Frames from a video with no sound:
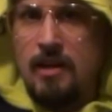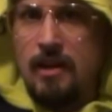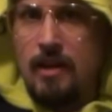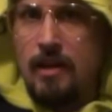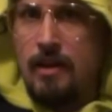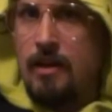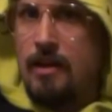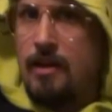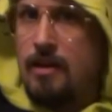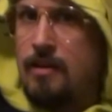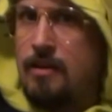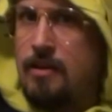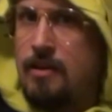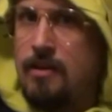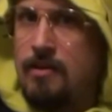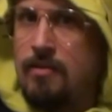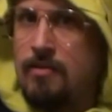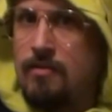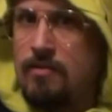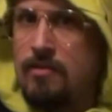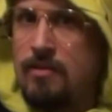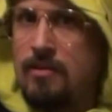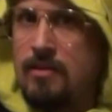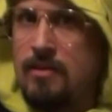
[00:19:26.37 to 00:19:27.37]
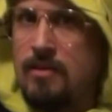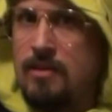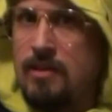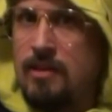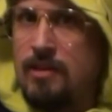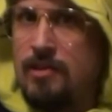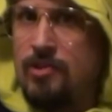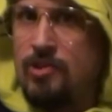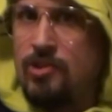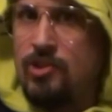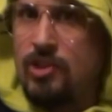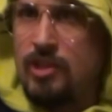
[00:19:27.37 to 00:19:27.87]
and Enter the
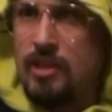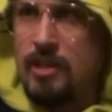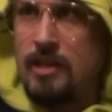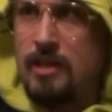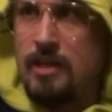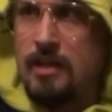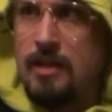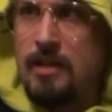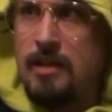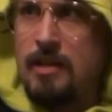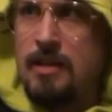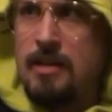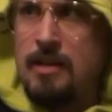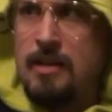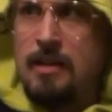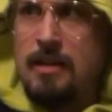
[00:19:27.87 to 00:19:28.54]
Ninja,